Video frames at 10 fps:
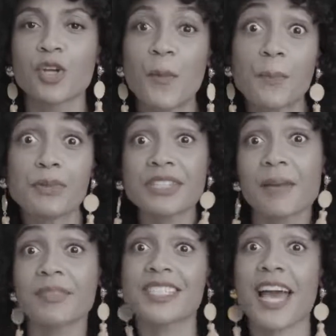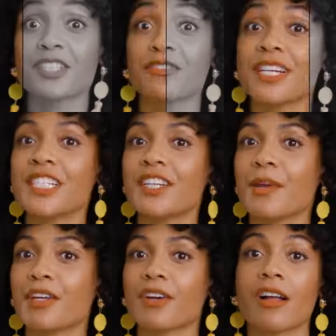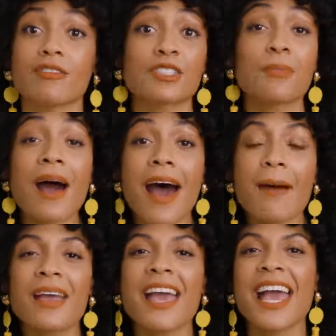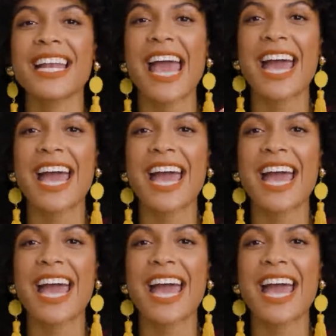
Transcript: You can boost up the saturation to make your colors pop and